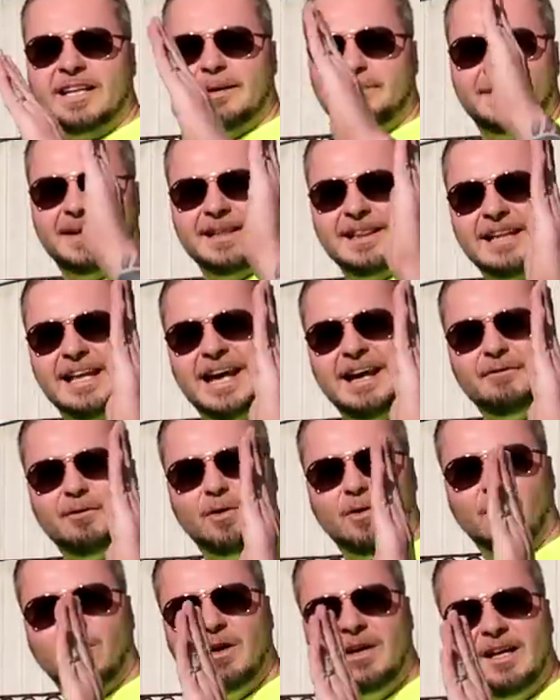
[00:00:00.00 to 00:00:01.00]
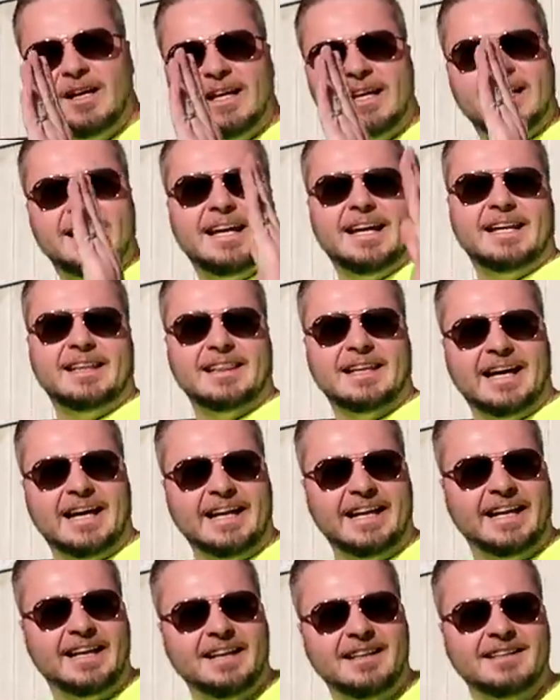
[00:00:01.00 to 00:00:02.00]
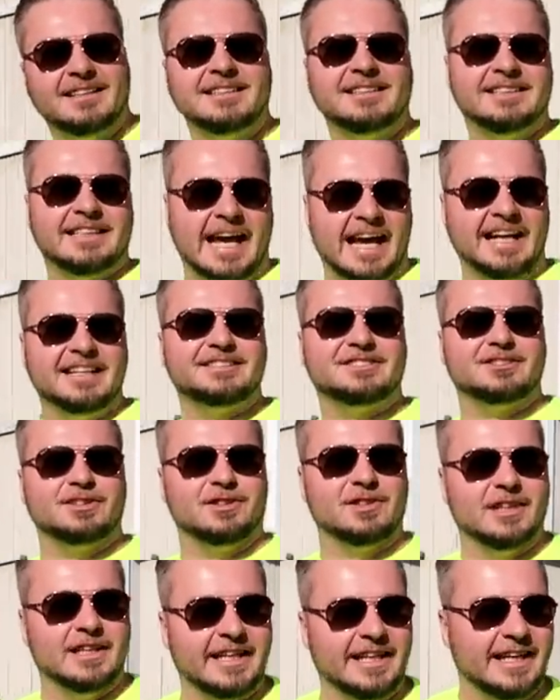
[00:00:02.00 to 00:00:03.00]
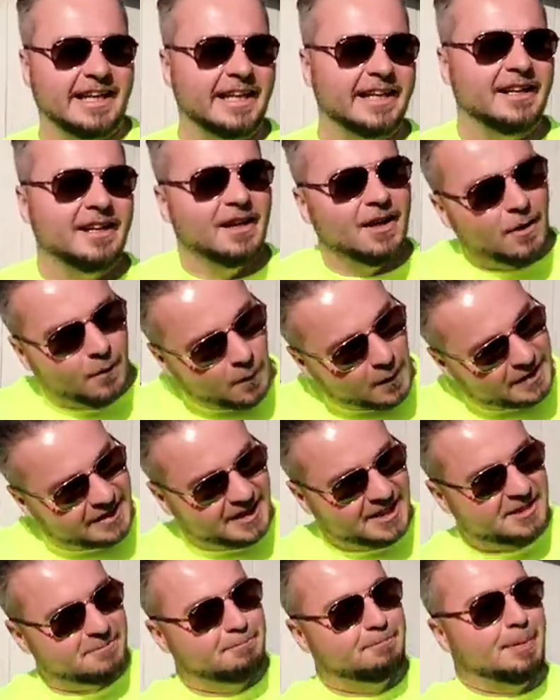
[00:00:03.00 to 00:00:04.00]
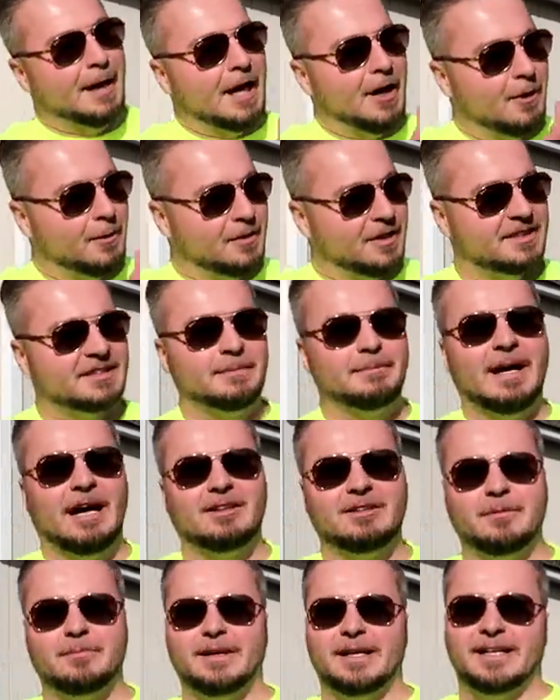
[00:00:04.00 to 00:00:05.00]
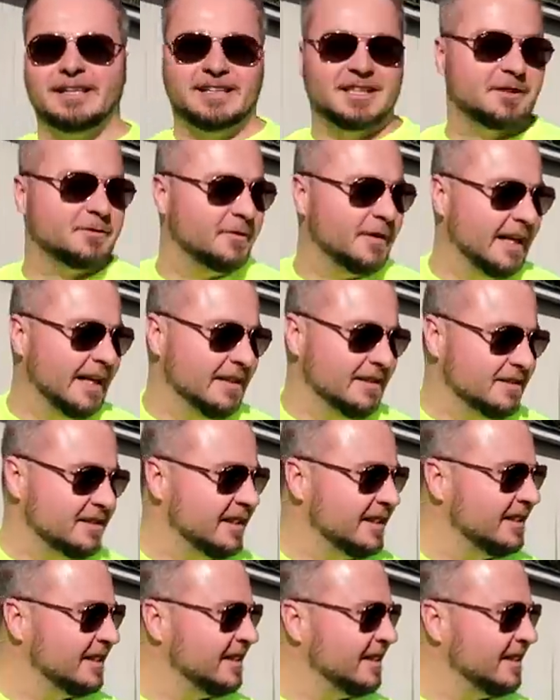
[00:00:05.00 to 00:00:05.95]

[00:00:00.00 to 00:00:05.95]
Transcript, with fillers: keep it level and let it gangster lean with this bow that's about to be in this fence.